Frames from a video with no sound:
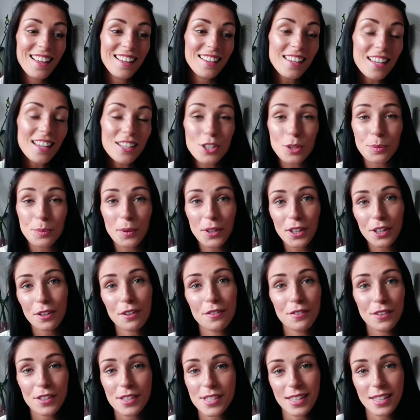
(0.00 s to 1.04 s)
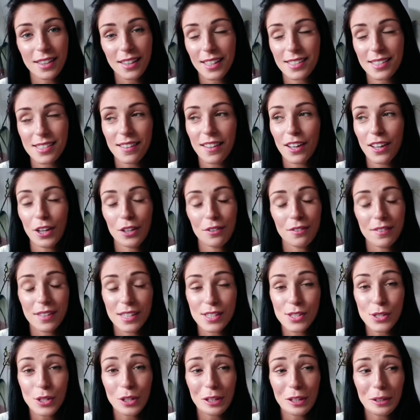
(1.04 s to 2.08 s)
yeah, I do product reviews and things like that over there
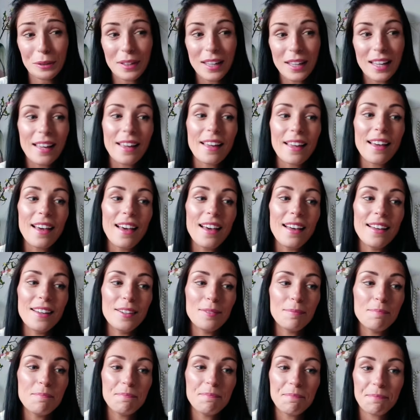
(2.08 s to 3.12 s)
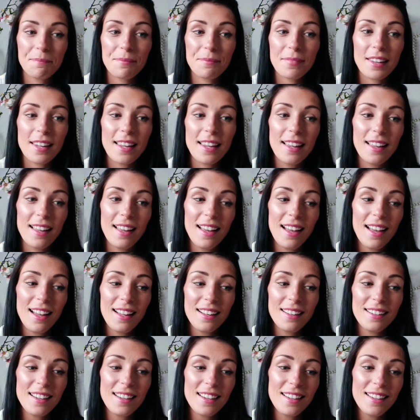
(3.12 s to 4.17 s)
too.
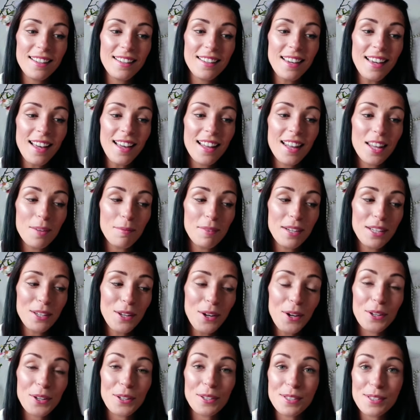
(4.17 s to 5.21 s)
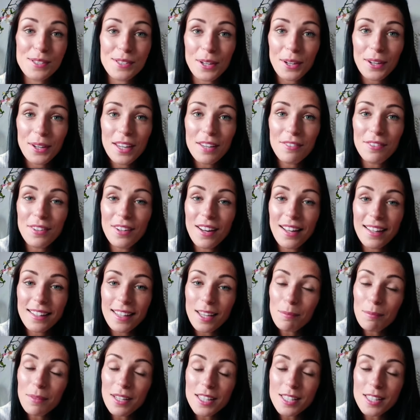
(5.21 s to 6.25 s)
And yeah, let me know. So if you like
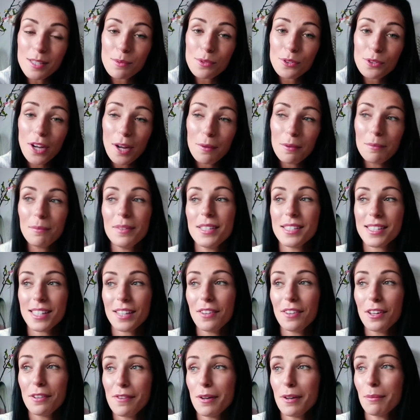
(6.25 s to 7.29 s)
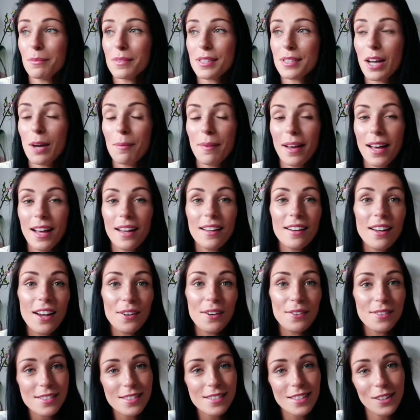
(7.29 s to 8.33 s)
it, please subscribe and please give it a thumbs up, and I
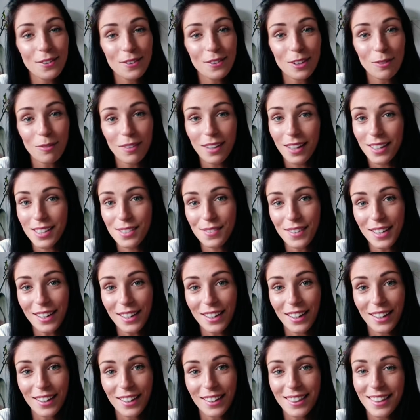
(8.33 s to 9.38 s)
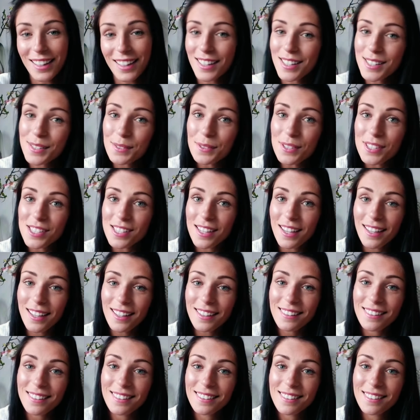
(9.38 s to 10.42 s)
will see you all in my next video. Thanks for
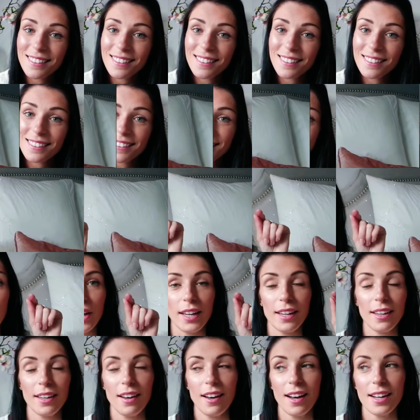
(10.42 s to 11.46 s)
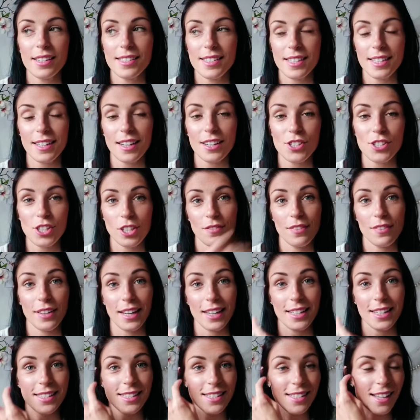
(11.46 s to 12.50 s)
watching. Guys, sorry, I did actually
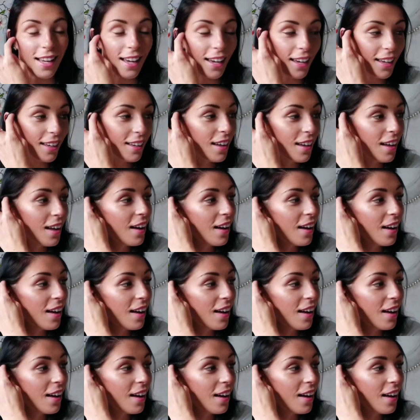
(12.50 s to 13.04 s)
forget to say